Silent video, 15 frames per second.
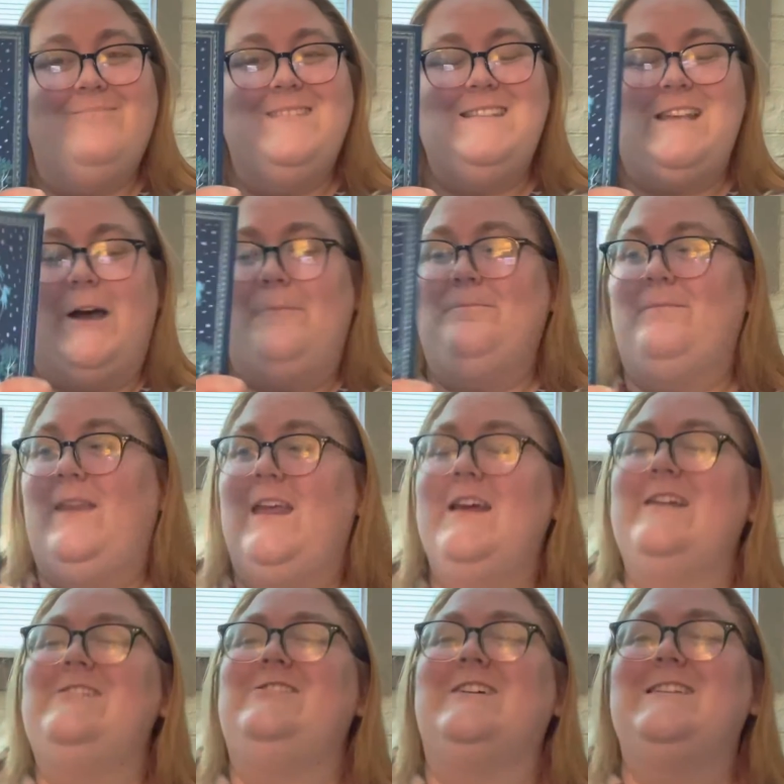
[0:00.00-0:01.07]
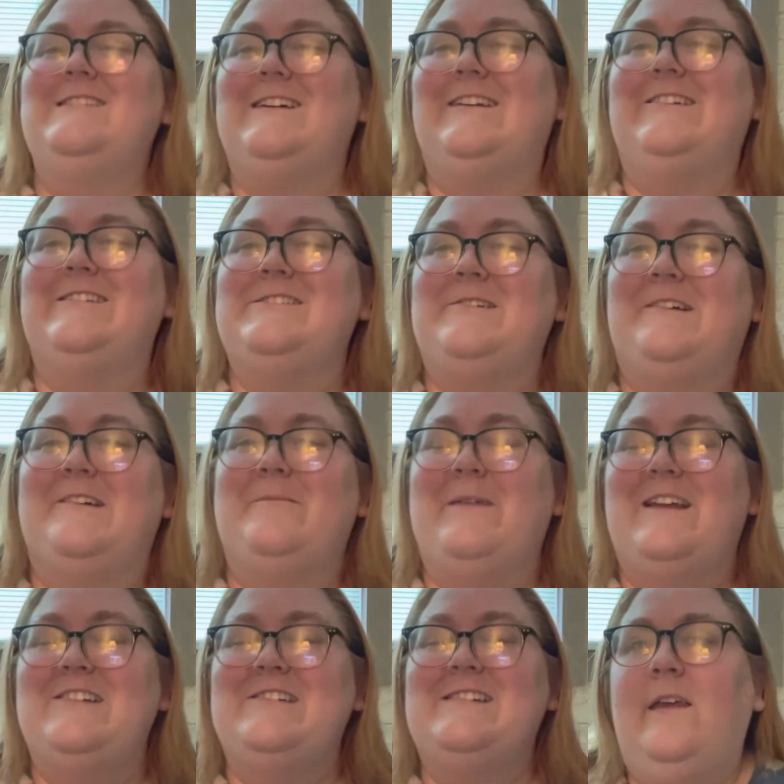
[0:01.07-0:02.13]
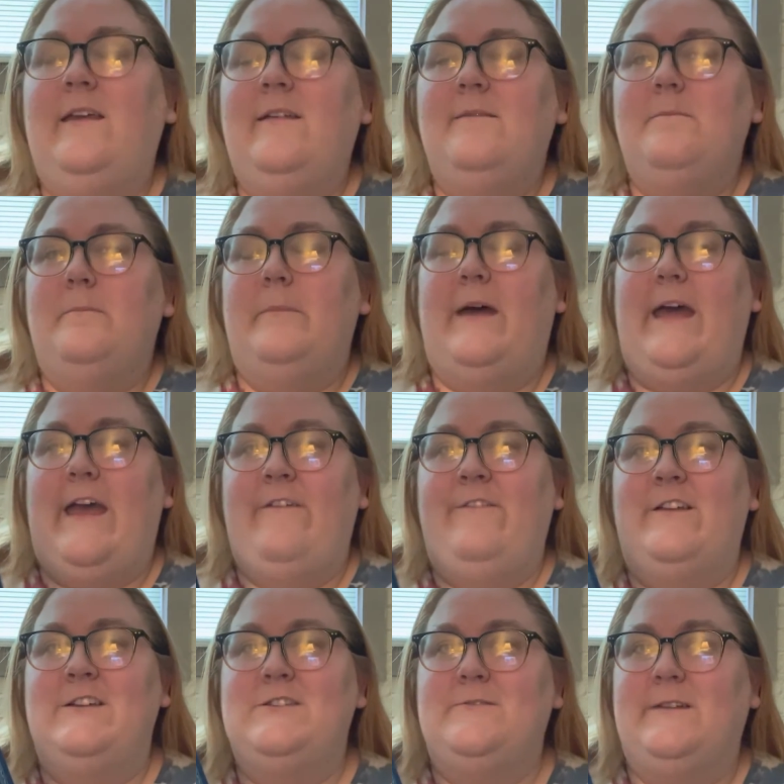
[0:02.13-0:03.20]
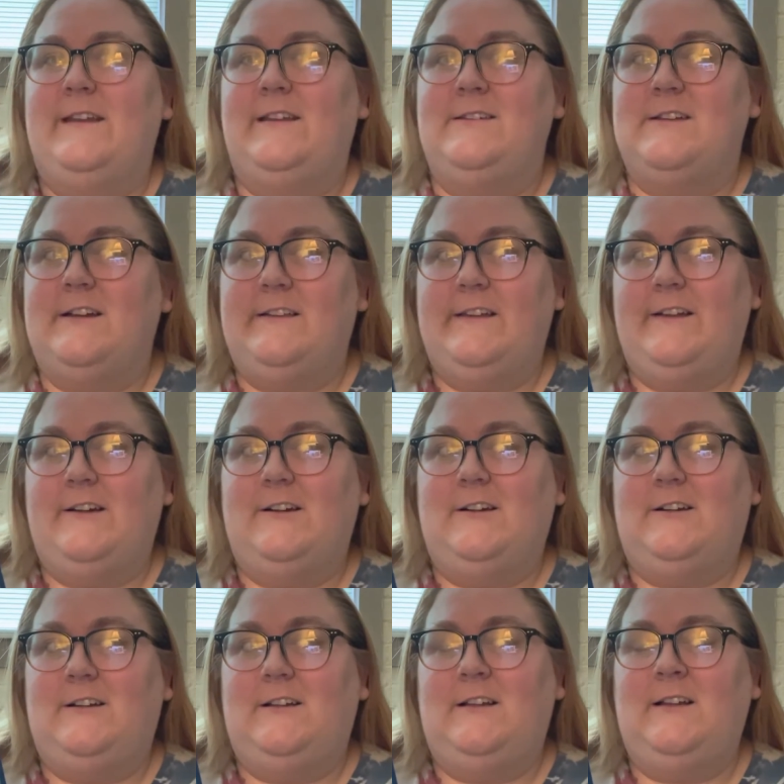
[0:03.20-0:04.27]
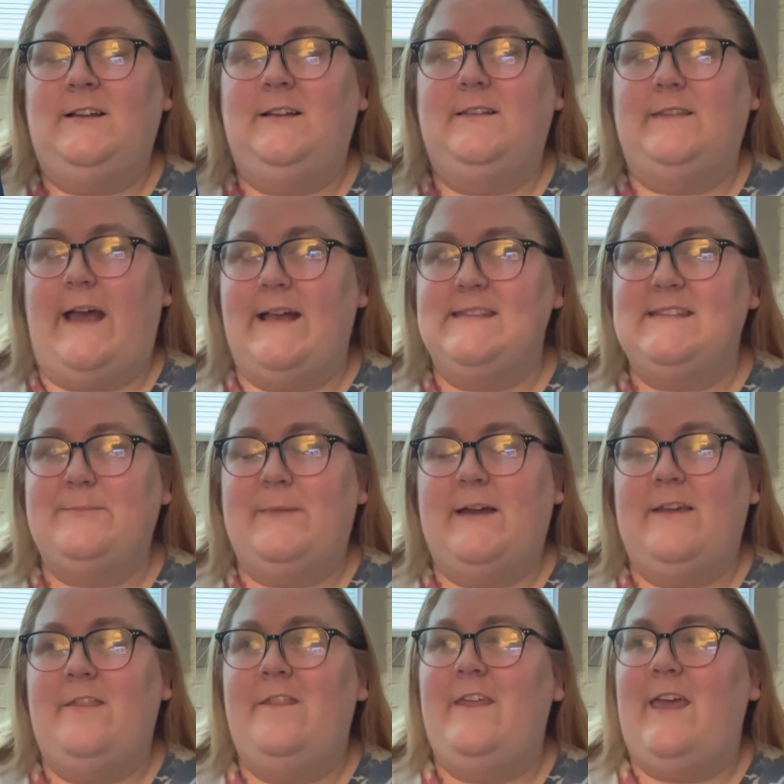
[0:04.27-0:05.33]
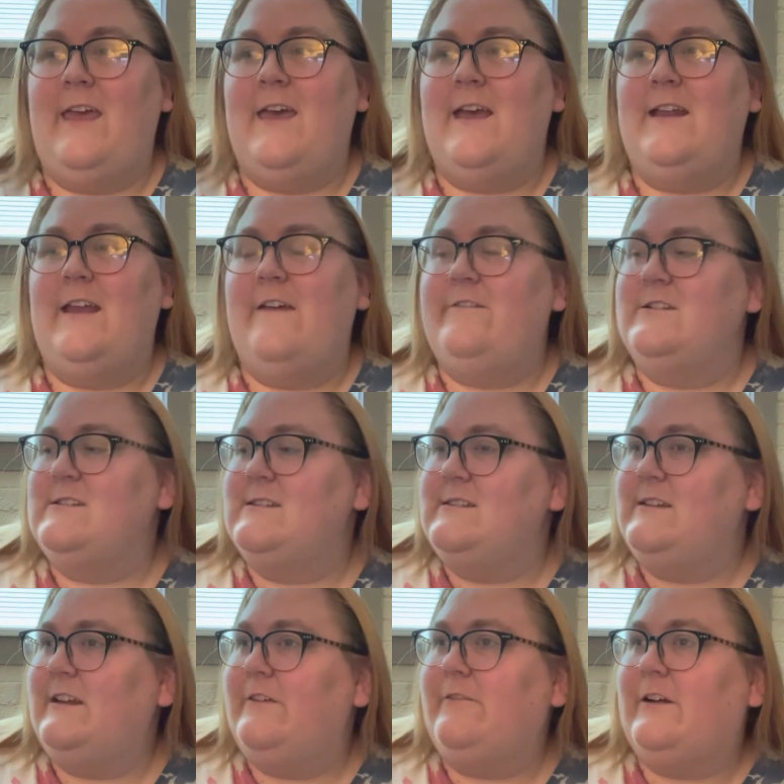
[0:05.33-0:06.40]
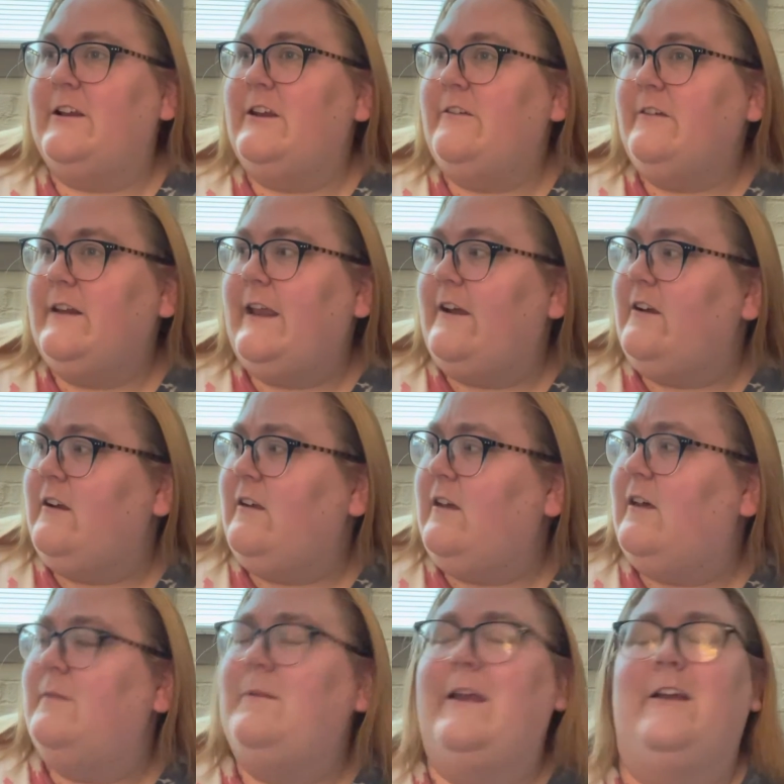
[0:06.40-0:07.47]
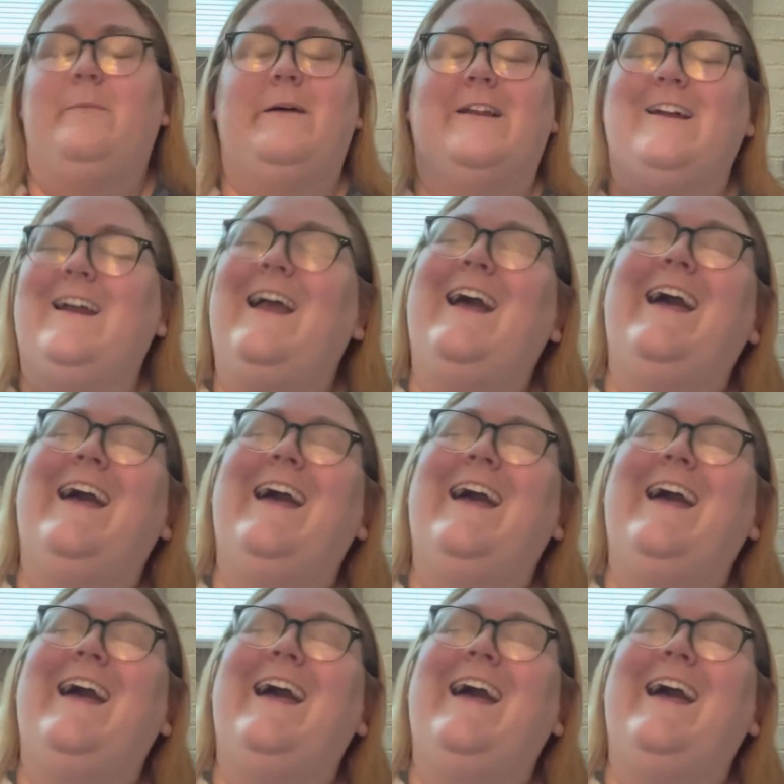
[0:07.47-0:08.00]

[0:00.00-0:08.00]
So just under 200 pages. But I finished reading Darling Girl last month, and ever since then I've wanted to read Harry Potter.